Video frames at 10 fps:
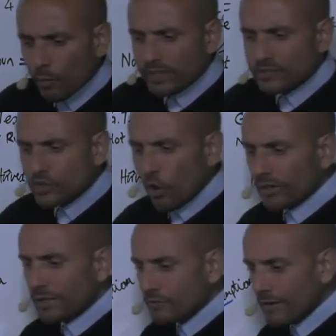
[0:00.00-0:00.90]
when John
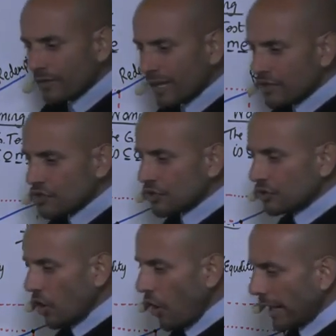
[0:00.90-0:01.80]
in Revelation
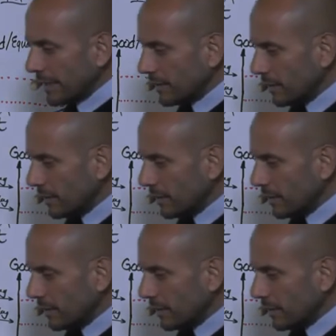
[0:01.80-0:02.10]
9